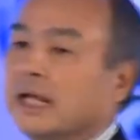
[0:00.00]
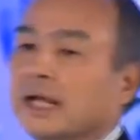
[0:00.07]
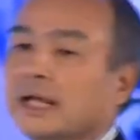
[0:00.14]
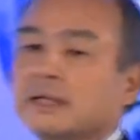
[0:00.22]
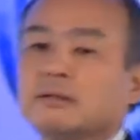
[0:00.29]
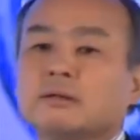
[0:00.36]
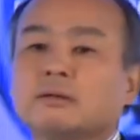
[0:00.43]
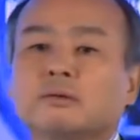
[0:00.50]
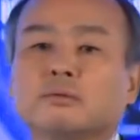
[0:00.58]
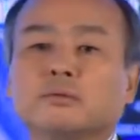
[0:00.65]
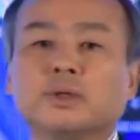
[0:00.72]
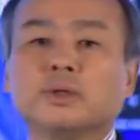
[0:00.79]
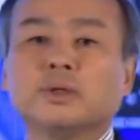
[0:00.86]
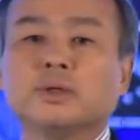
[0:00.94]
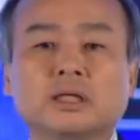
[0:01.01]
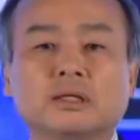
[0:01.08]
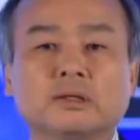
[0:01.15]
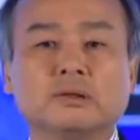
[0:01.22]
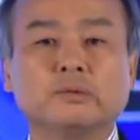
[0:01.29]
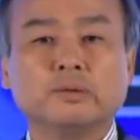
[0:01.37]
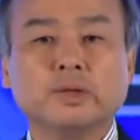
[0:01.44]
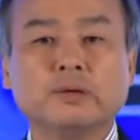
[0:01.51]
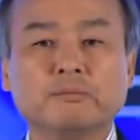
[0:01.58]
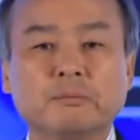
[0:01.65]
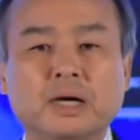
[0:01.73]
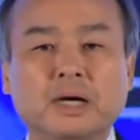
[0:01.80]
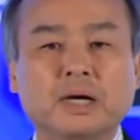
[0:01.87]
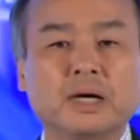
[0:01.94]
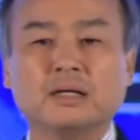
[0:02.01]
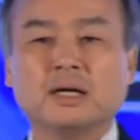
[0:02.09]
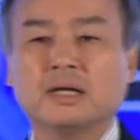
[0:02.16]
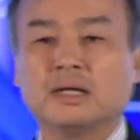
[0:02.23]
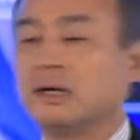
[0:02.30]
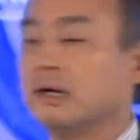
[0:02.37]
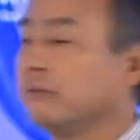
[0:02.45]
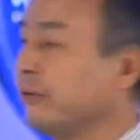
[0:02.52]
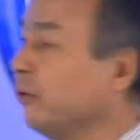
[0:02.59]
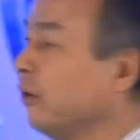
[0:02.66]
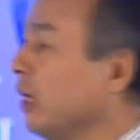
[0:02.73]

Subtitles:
that, we invited a few